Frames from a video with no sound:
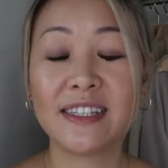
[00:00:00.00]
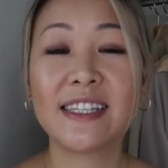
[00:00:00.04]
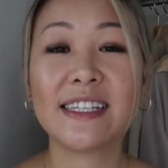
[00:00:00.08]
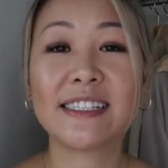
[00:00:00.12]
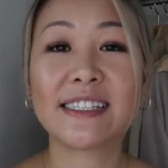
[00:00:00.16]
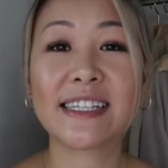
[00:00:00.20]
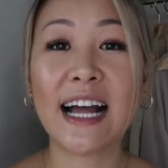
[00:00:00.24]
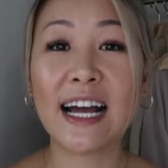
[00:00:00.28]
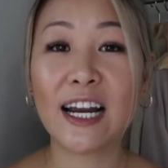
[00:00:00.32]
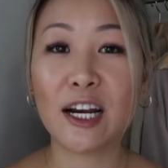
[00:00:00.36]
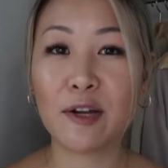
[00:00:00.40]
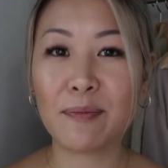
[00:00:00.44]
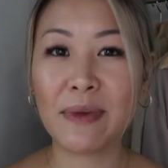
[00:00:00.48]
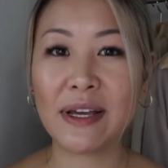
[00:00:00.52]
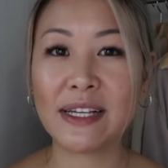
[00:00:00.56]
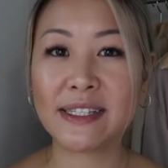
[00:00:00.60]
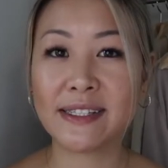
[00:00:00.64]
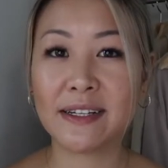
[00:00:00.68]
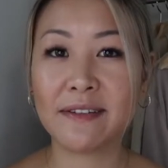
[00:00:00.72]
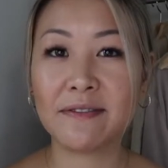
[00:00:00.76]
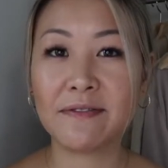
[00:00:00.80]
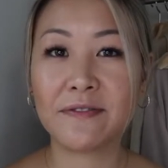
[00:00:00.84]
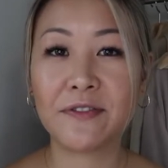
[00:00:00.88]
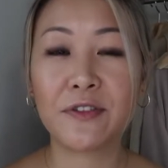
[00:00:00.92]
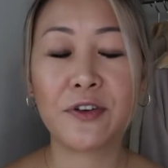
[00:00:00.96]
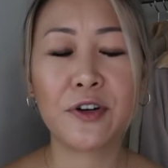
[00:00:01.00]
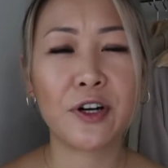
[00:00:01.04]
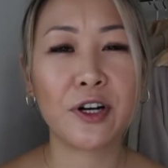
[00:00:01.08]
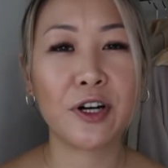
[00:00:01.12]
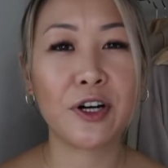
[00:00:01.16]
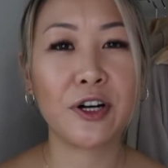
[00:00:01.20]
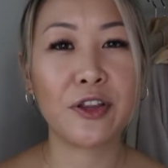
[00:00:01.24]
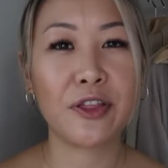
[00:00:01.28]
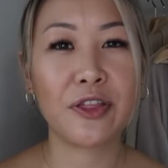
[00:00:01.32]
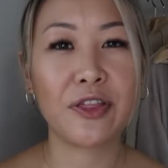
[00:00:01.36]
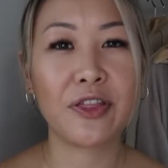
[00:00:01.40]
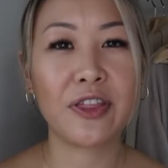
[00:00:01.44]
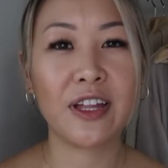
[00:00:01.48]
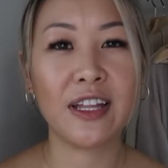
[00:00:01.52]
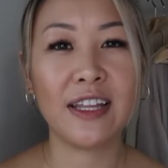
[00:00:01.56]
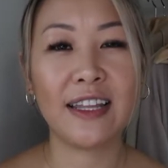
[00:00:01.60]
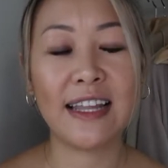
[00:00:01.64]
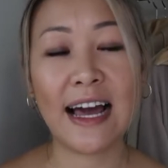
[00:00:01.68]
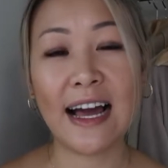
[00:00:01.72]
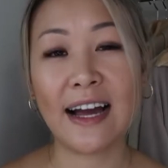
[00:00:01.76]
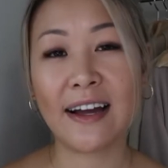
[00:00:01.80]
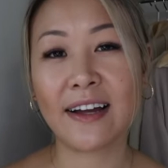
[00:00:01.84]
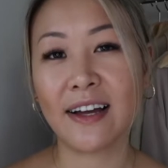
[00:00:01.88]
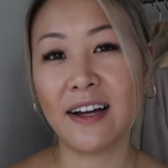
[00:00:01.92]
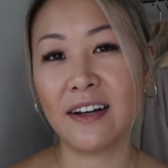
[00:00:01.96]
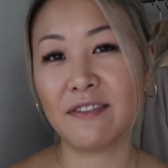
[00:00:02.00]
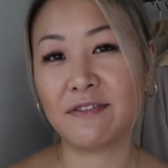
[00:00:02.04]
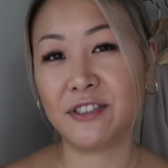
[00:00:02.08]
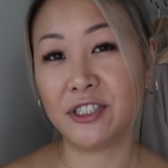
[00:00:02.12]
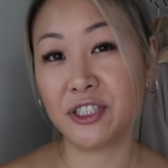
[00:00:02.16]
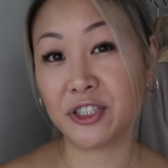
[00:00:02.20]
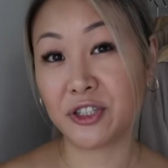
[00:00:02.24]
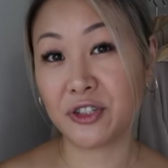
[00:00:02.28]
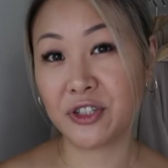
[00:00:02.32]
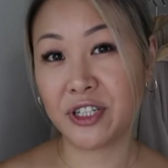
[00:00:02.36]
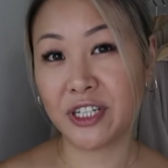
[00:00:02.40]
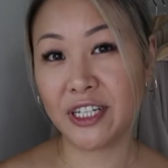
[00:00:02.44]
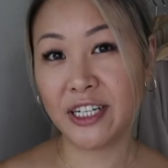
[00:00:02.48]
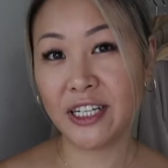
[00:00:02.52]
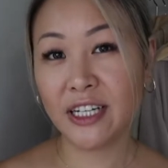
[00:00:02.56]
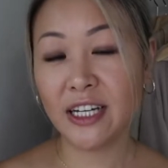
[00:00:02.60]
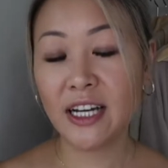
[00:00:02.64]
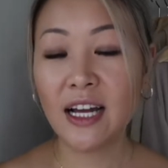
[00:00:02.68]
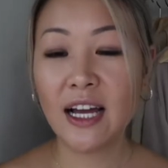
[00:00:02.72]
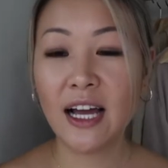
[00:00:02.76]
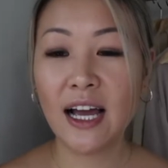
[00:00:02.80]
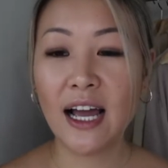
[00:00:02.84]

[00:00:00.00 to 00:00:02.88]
This kind of makes up for the lack of degree